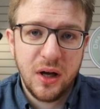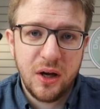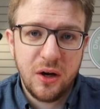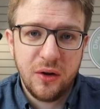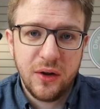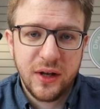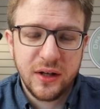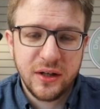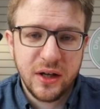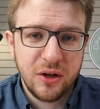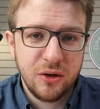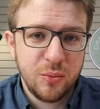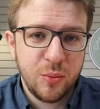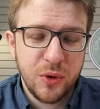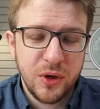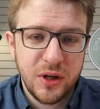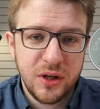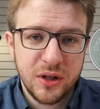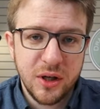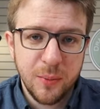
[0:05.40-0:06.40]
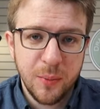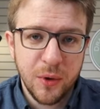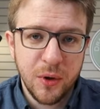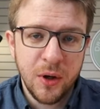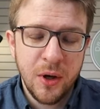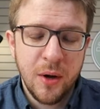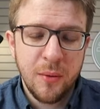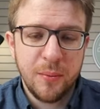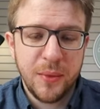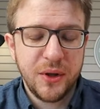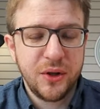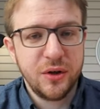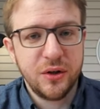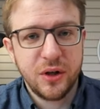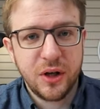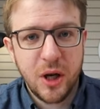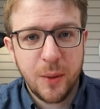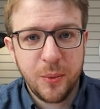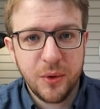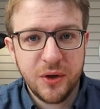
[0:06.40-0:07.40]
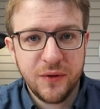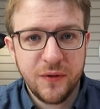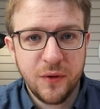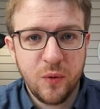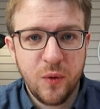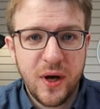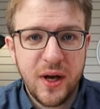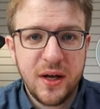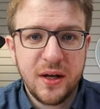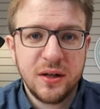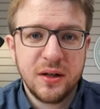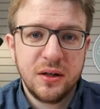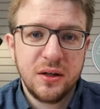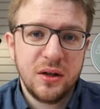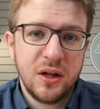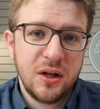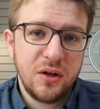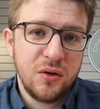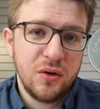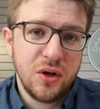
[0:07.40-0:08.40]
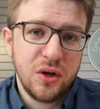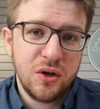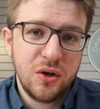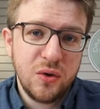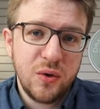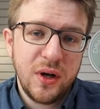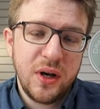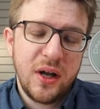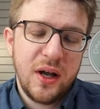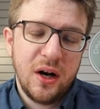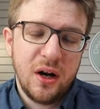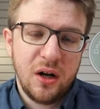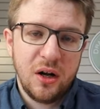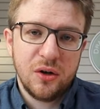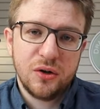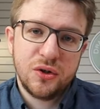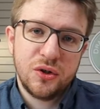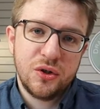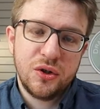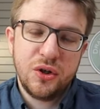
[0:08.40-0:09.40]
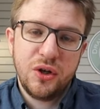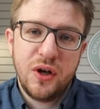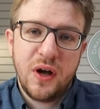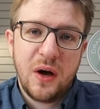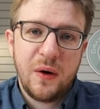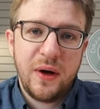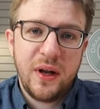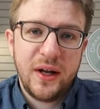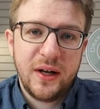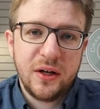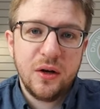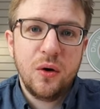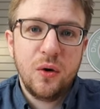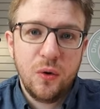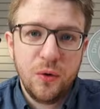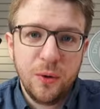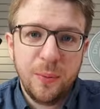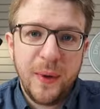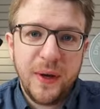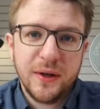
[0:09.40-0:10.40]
I know that sounds pretty simple, but there's a couple different ways that you can do it, and I'll also show you how I like to hold a